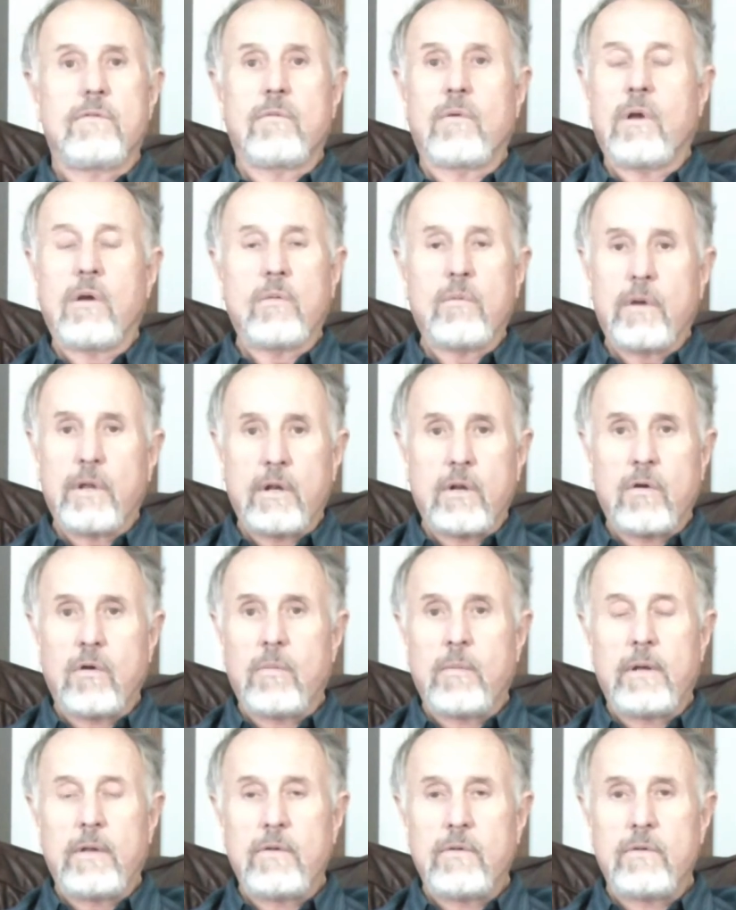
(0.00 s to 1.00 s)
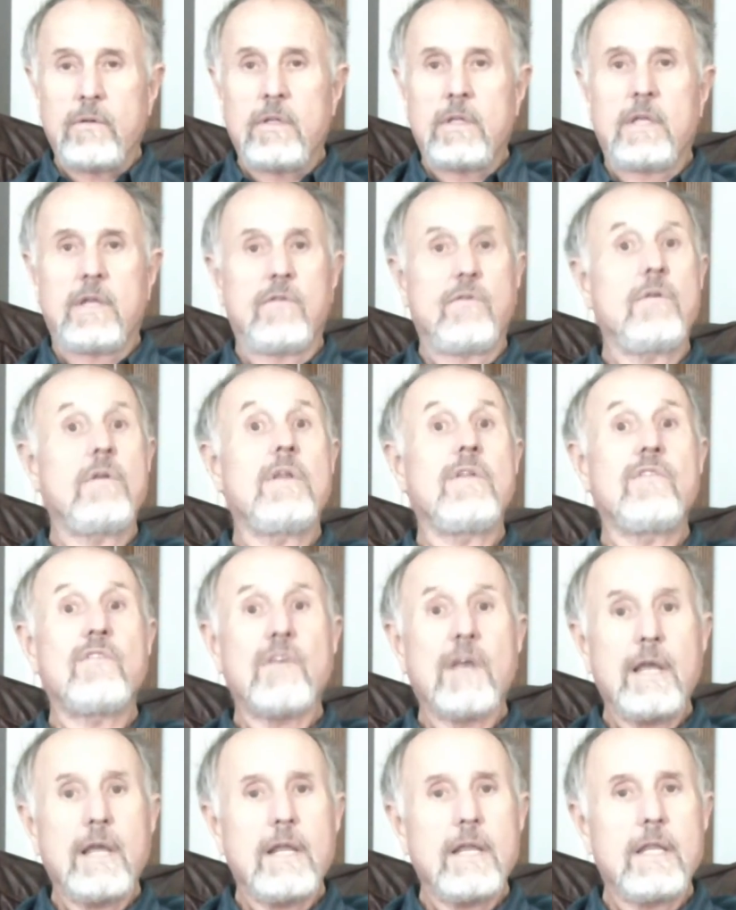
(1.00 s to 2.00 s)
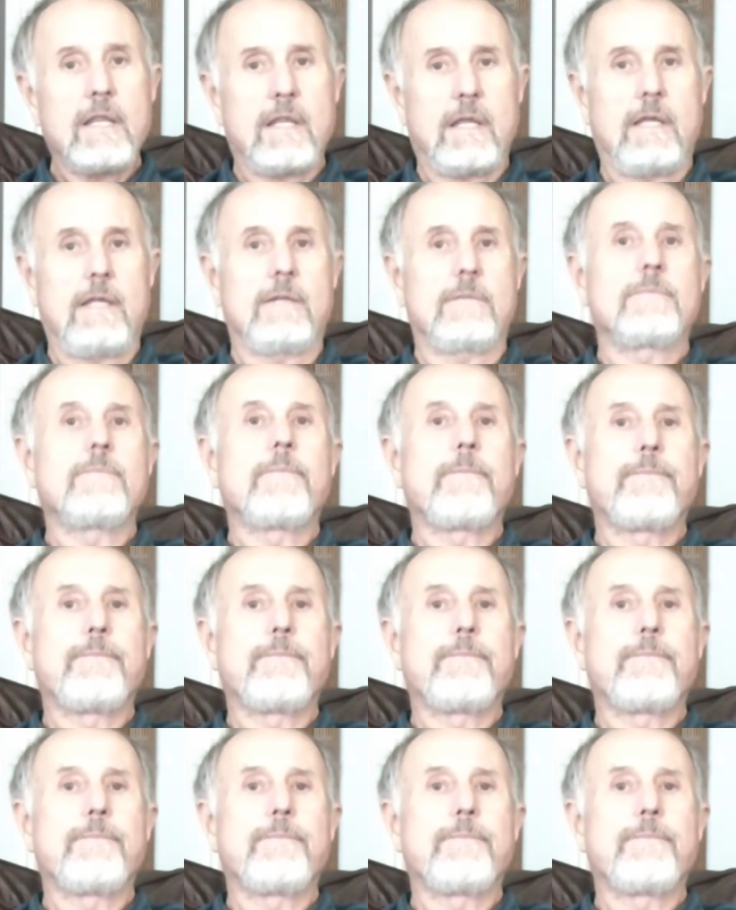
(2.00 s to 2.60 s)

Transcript: the wrong way to go about doing things, who didn't say anything.